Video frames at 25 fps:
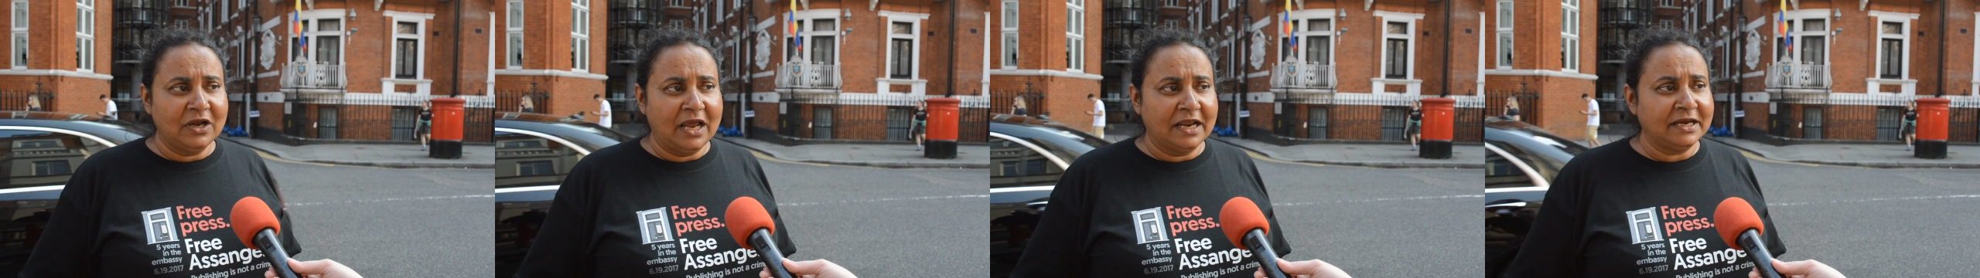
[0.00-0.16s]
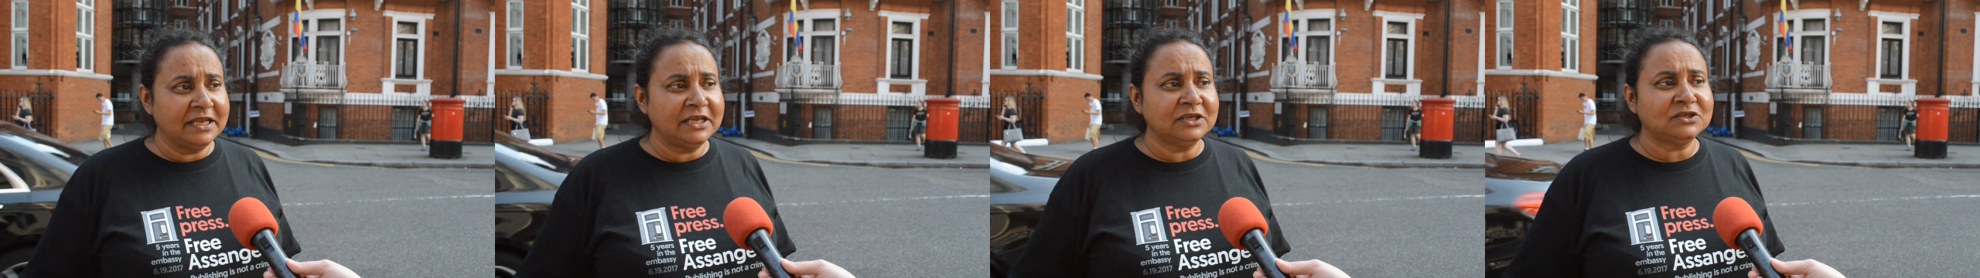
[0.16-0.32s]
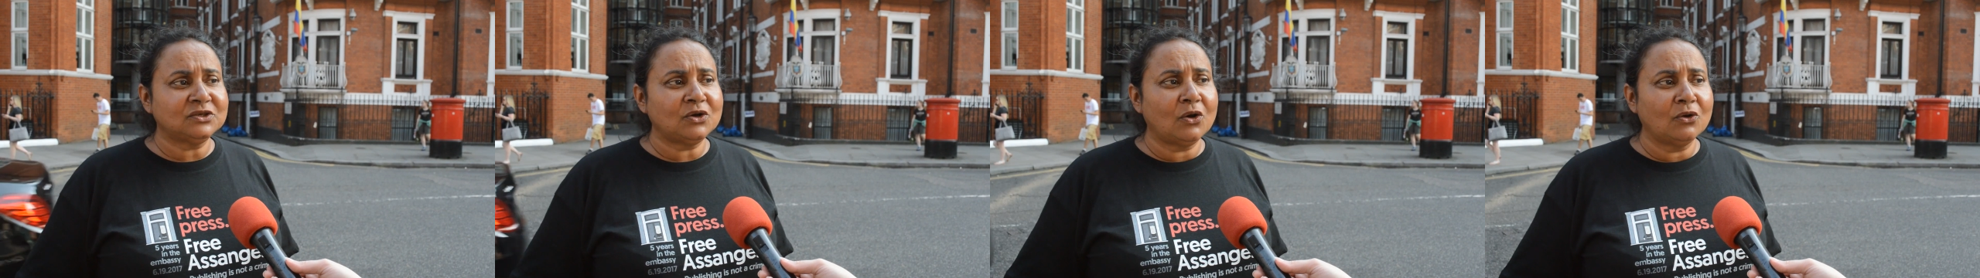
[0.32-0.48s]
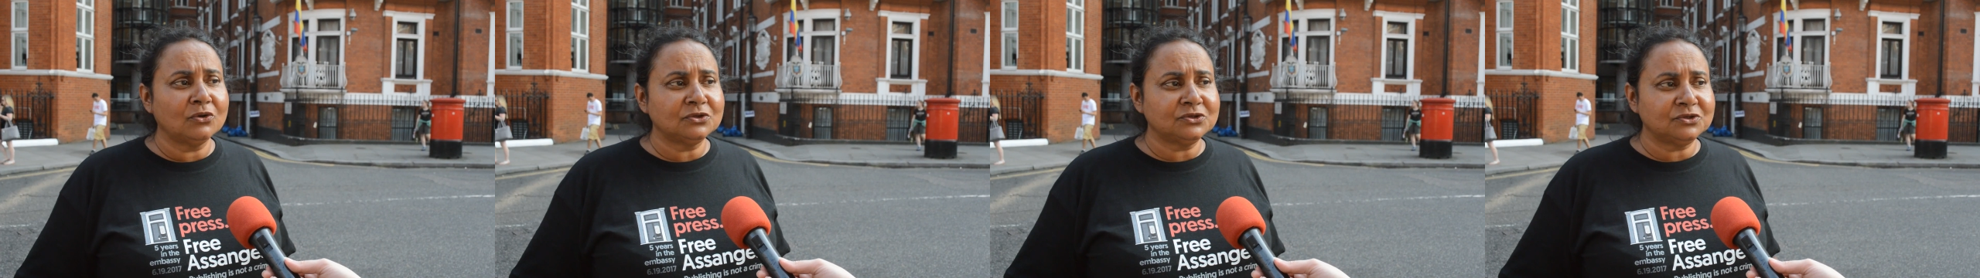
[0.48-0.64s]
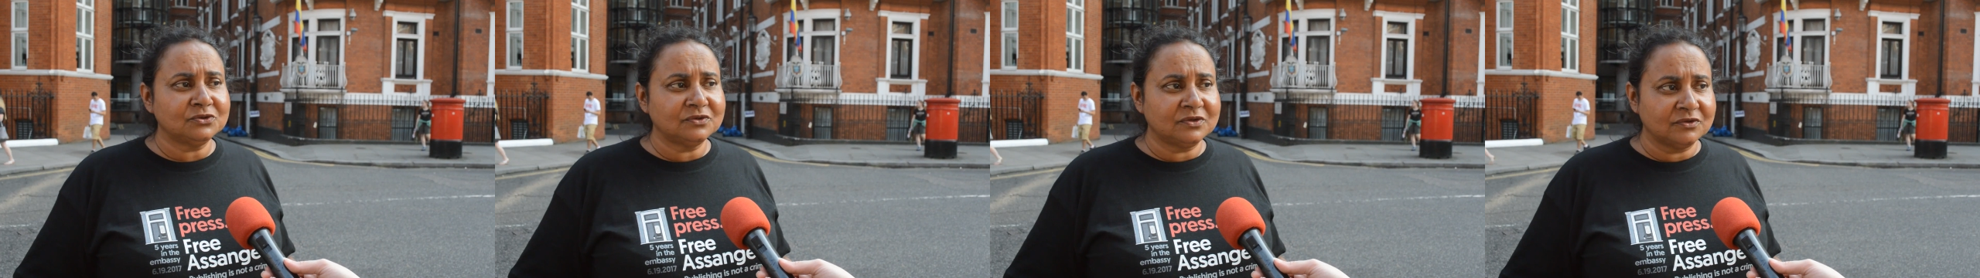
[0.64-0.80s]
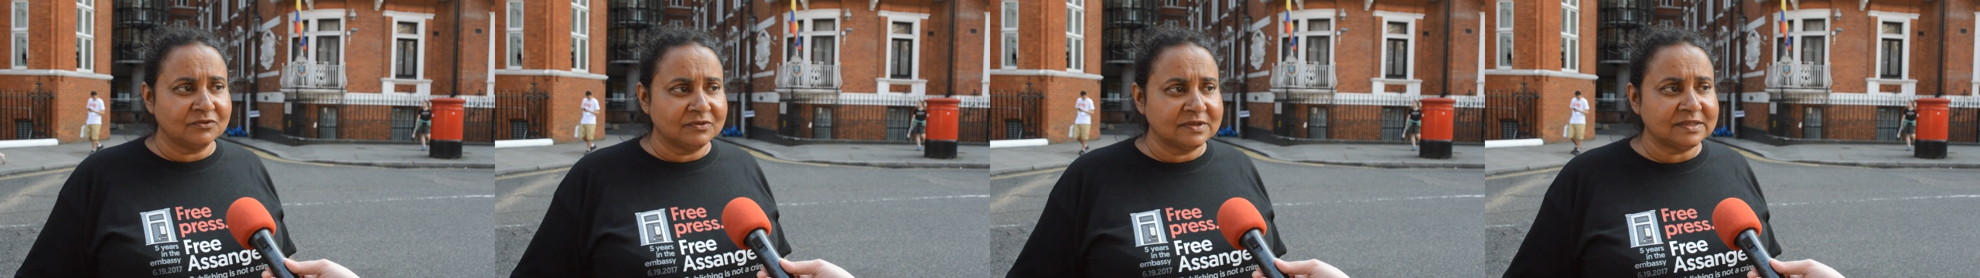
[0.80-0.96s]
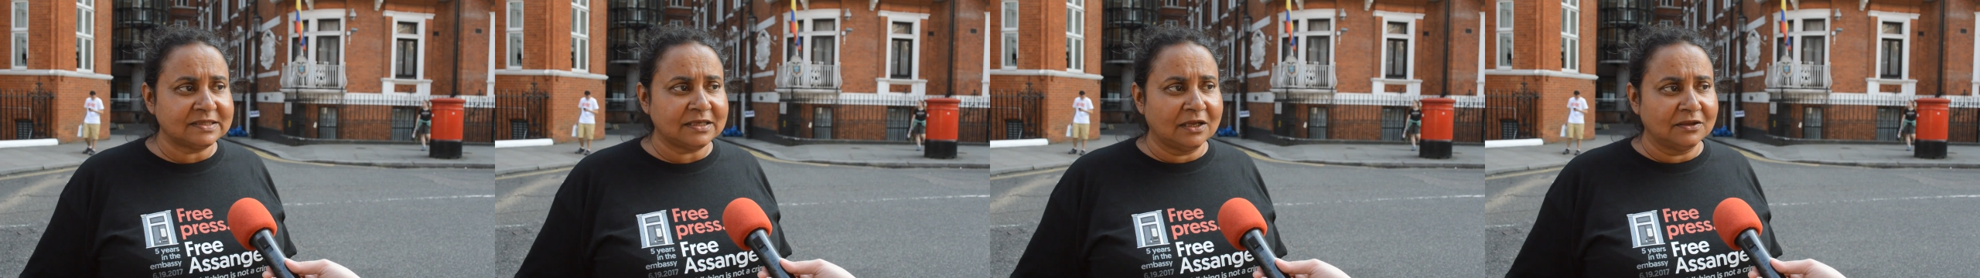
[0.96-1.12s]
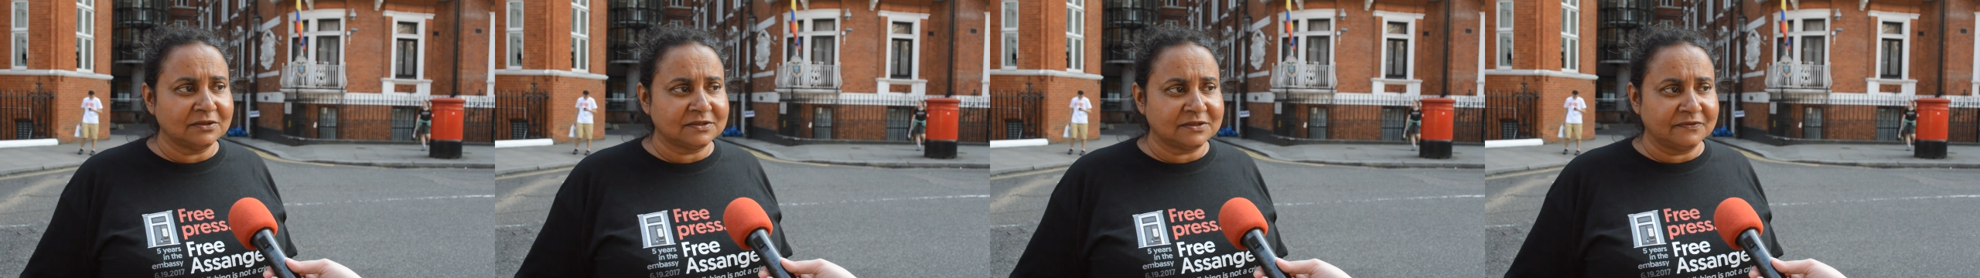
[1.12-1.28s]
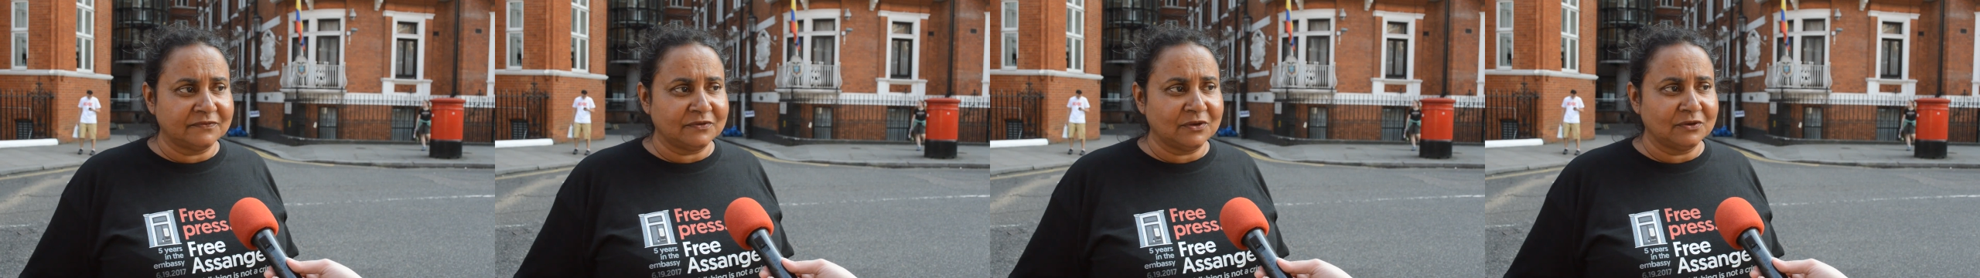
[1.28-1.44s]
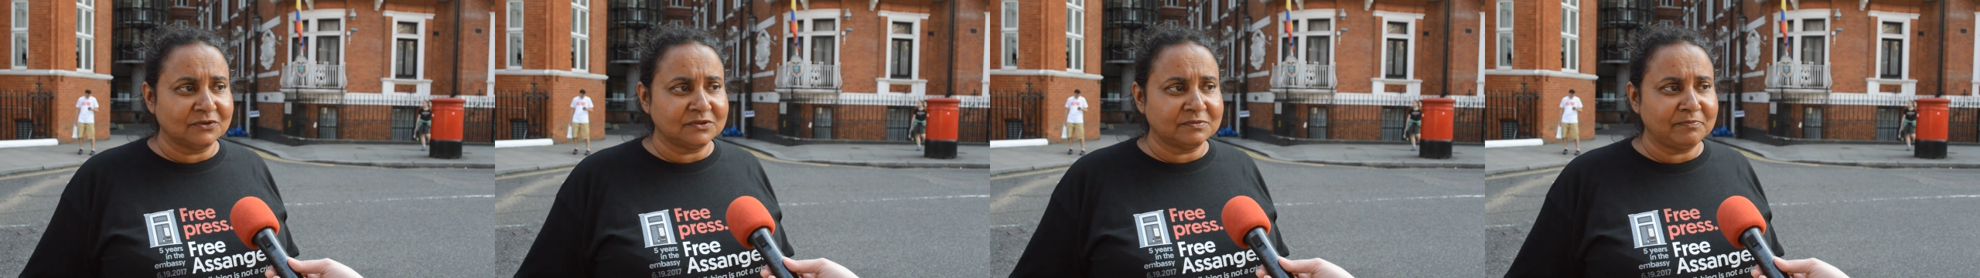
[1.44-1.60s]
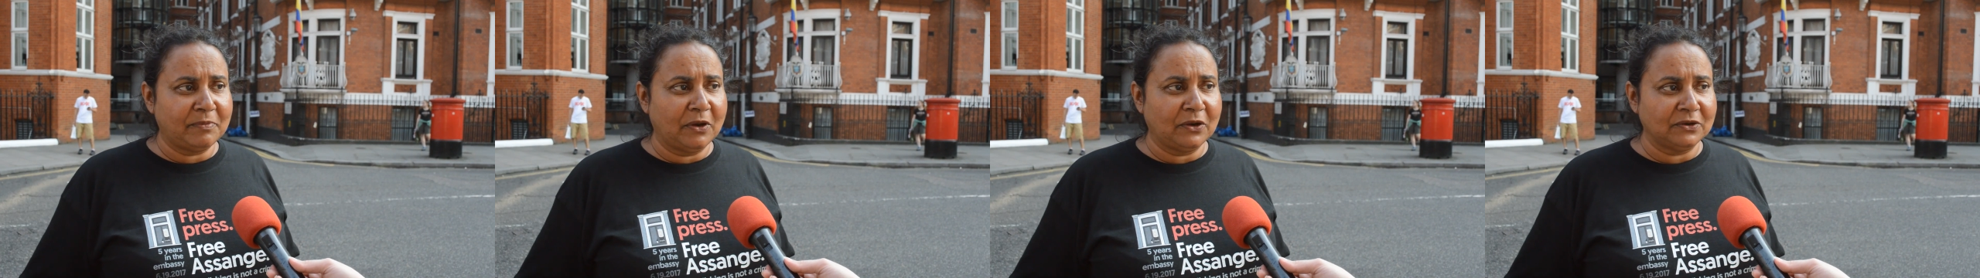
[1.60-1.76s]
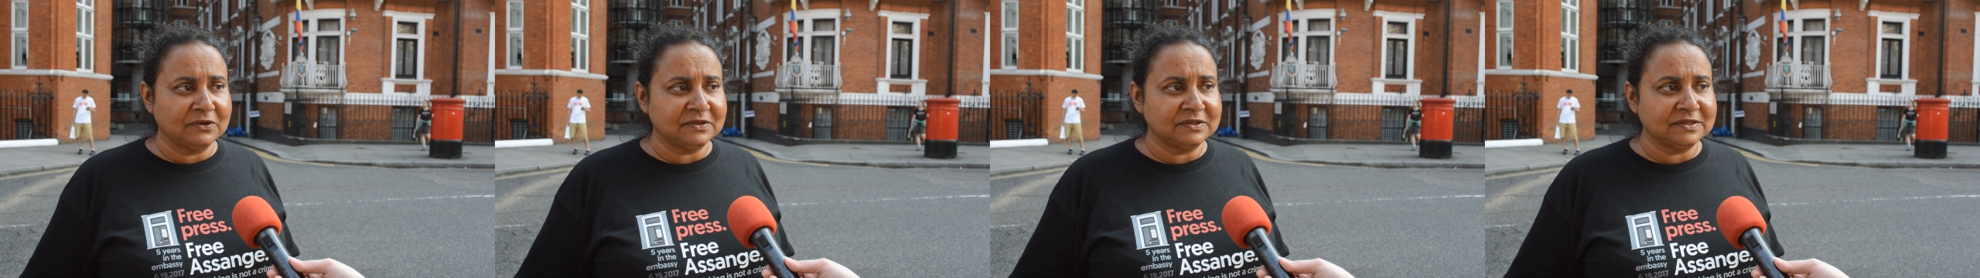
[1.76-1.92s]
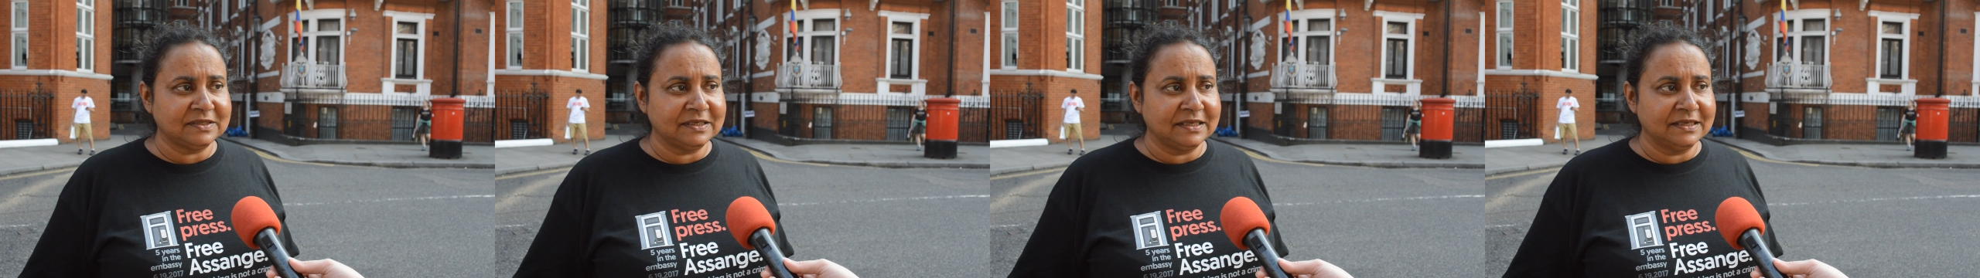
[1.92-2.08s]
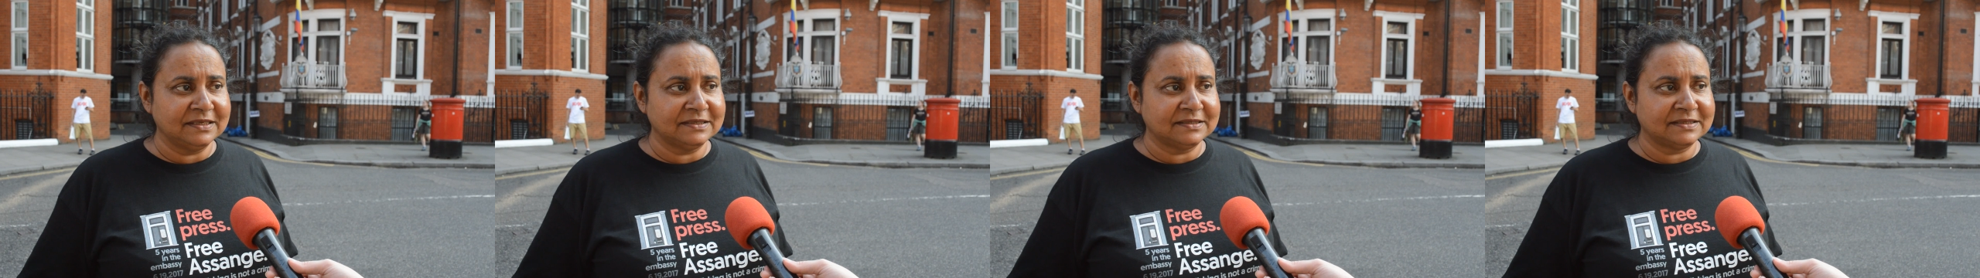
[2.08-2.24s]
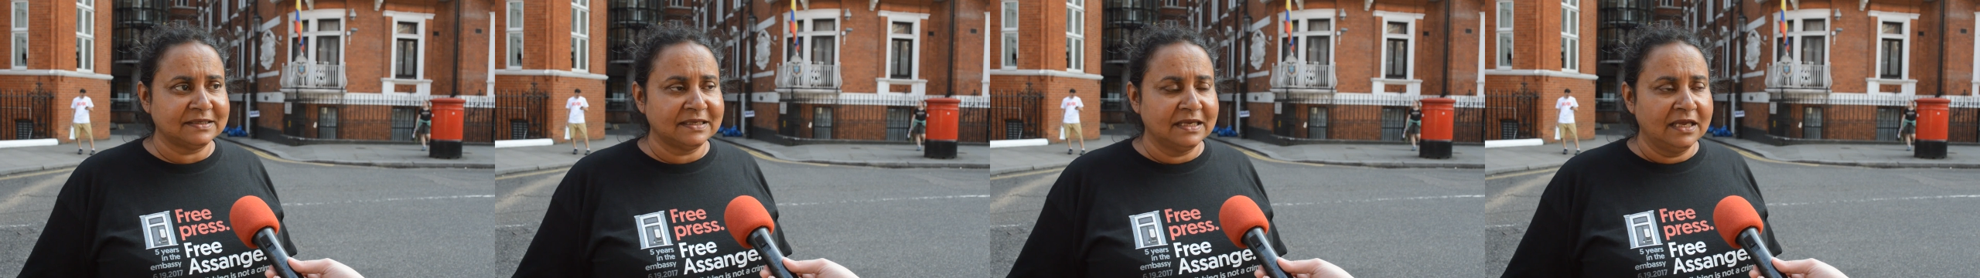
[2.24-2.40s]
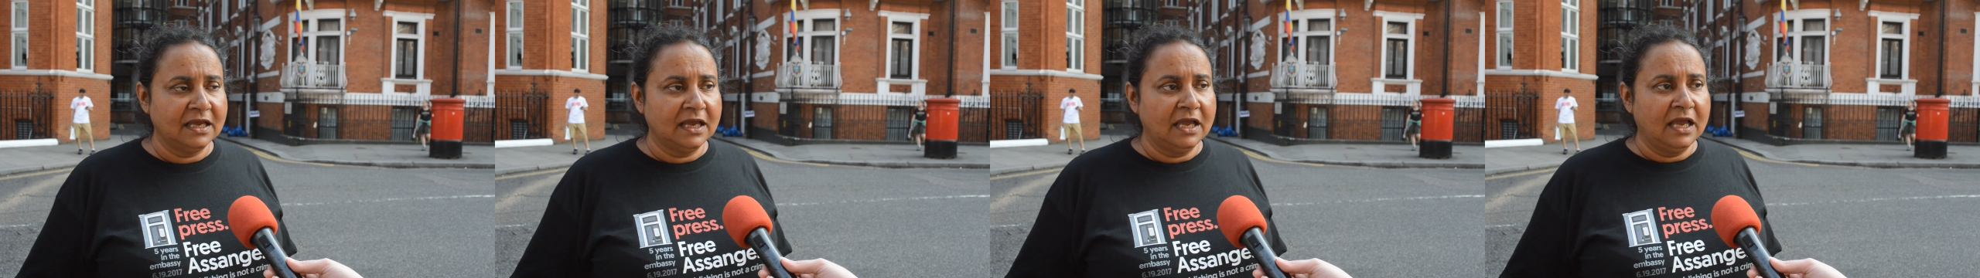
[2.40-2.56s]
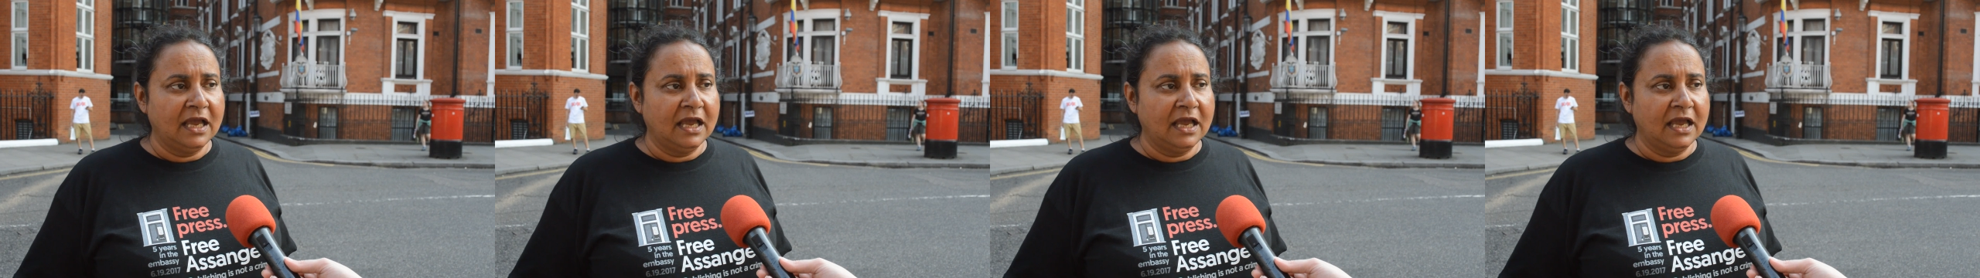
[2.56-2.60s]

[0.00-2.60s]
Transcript: and he told you the results of those policies.